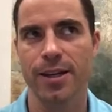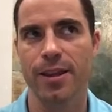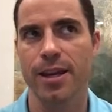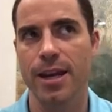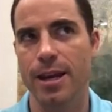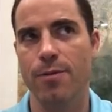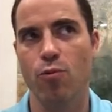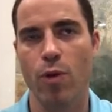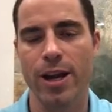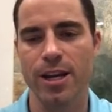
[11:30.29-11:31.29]
into the
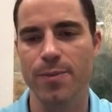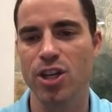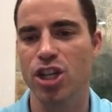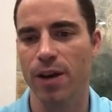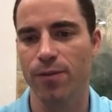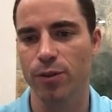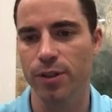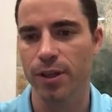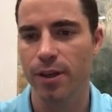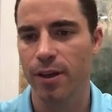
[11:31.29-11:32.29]
ready to be shuffled